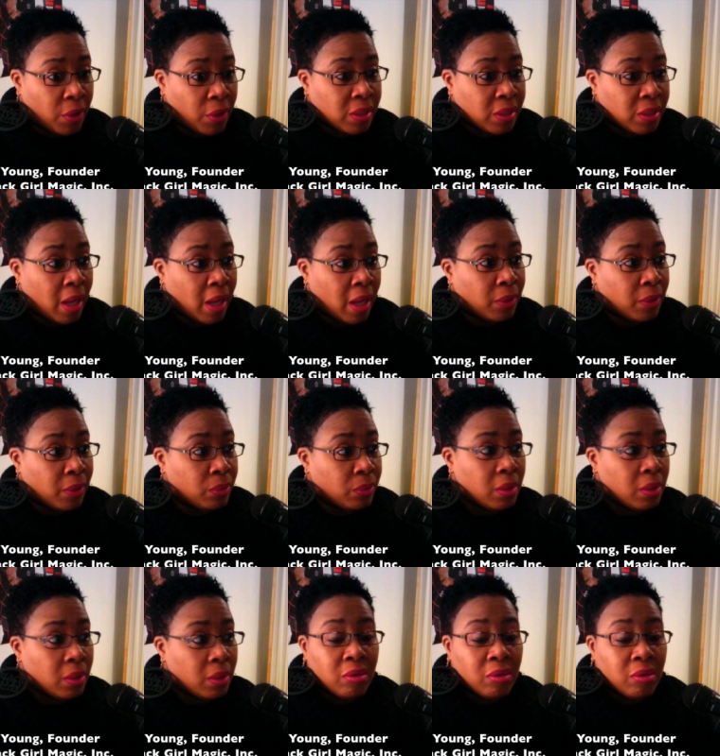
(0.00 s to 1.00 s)
with her cycle
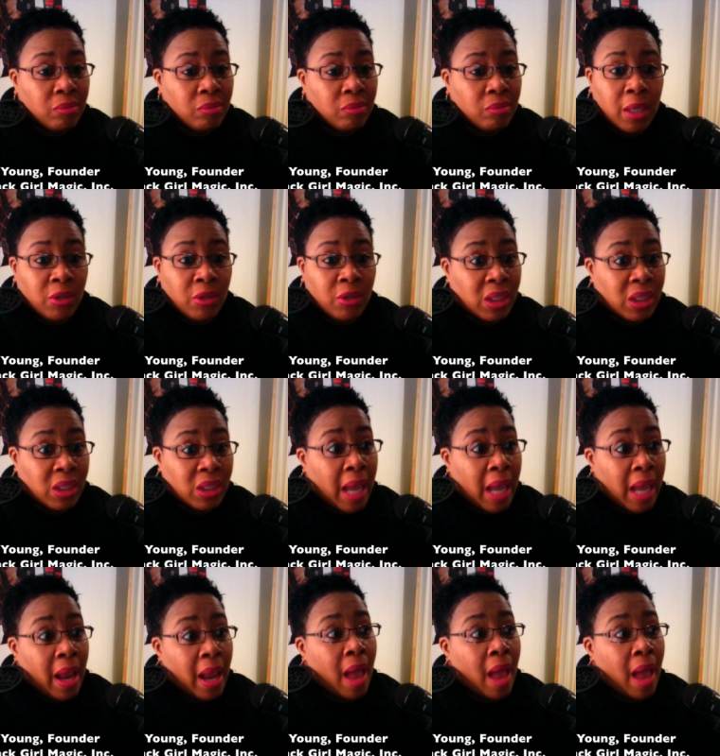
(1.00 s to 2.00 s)
it just
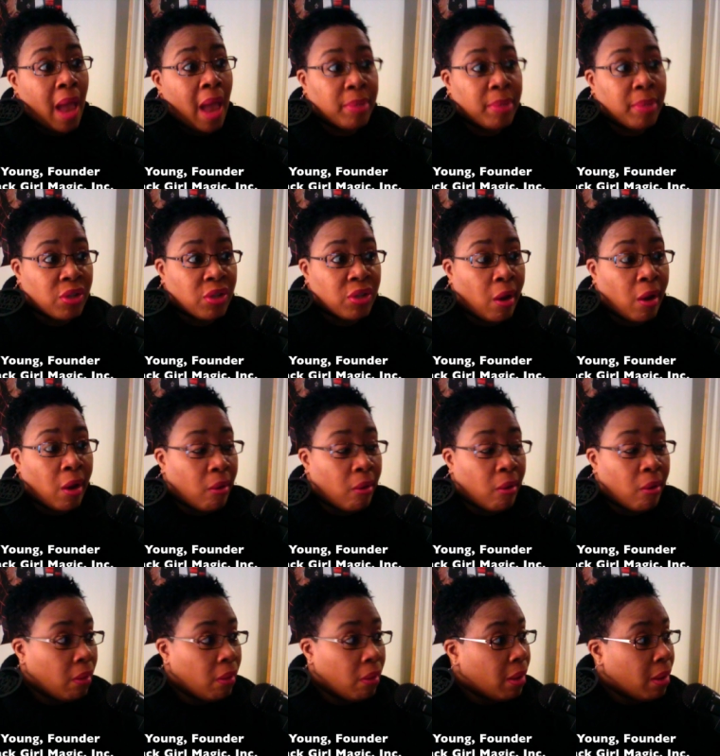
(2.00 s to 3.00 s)
kind of happened to
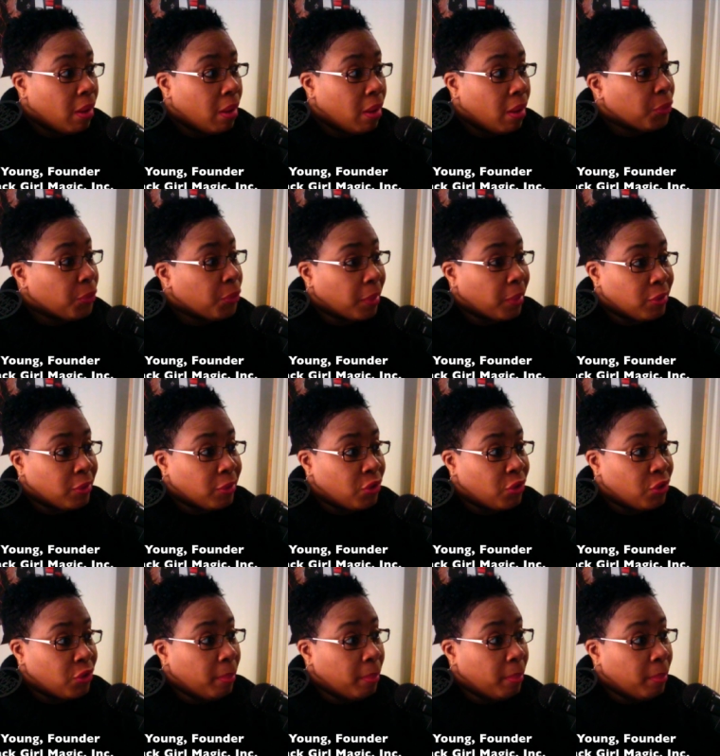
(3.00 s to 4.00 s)
her during
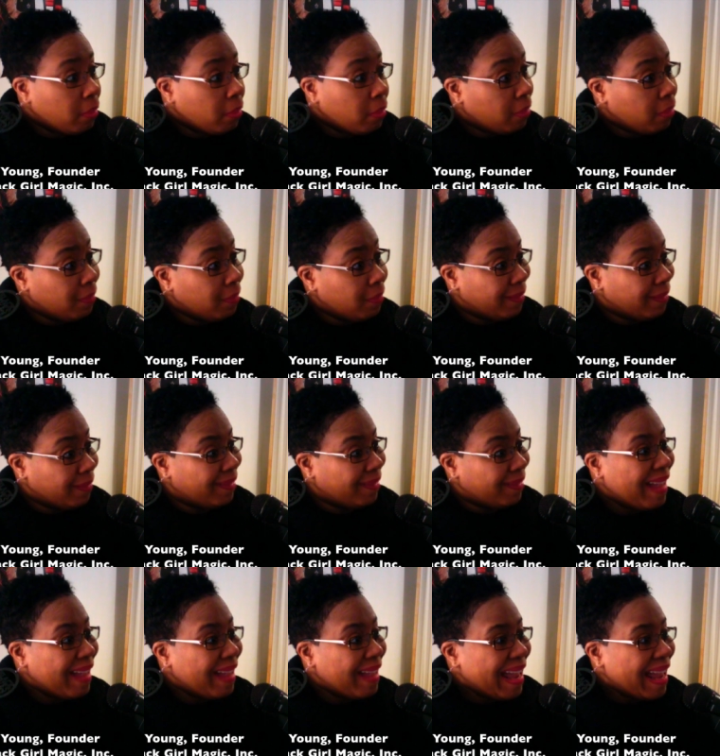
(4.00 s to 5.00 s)
gym,
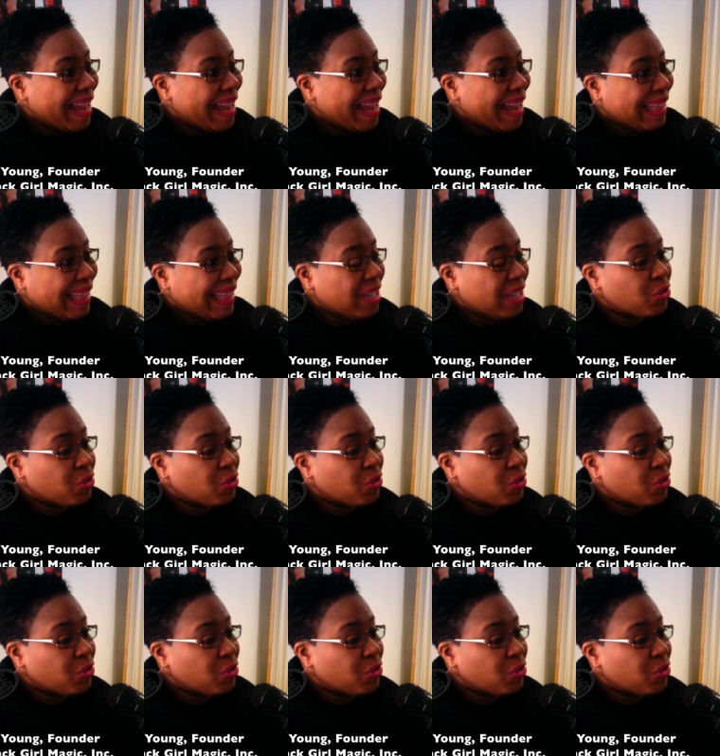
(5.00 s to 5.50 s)
and